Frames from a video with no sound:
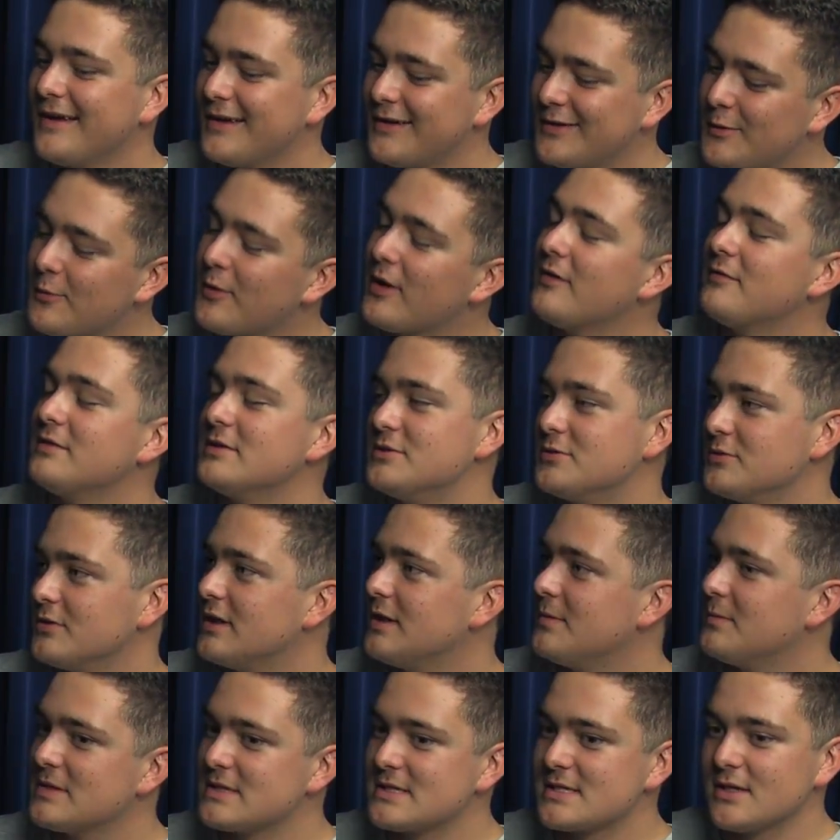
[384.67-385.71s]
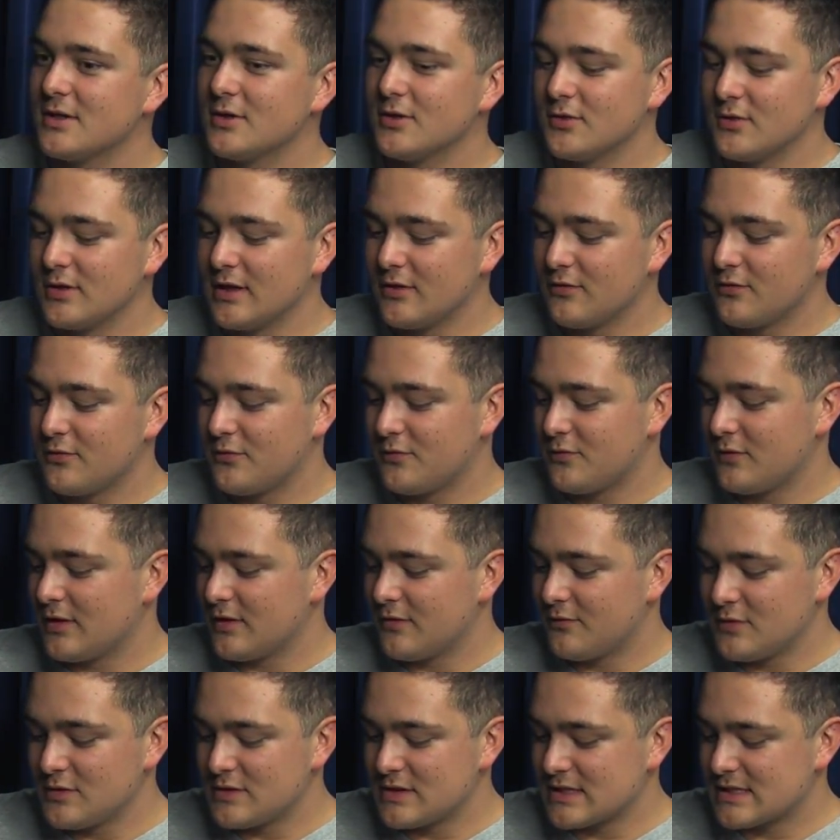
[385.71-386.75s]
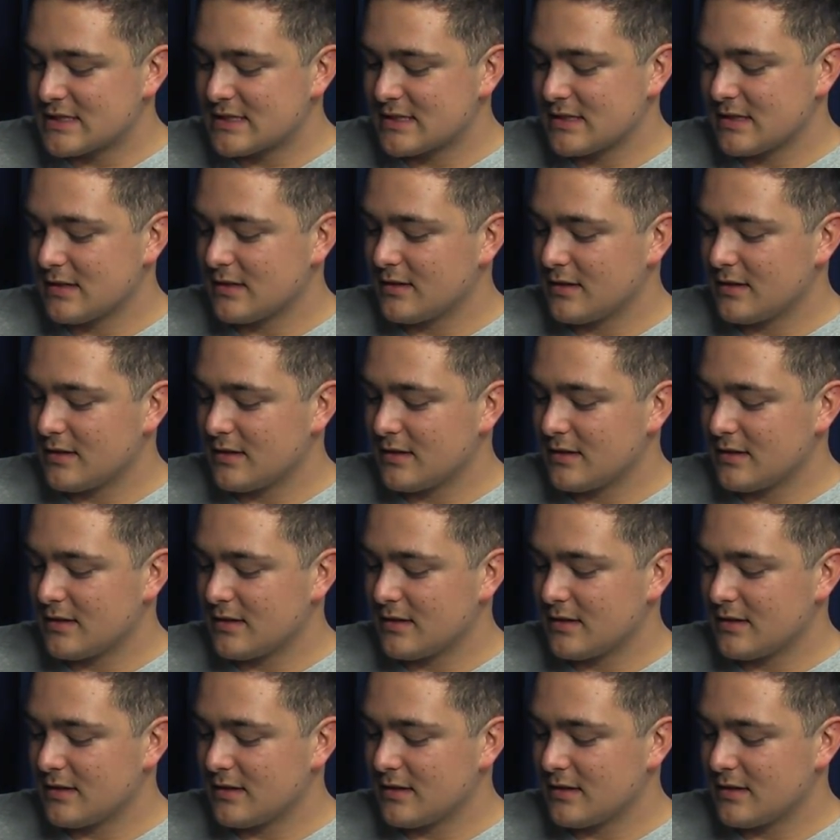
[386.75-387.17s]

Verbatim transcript: You all have a dream, and so if if you just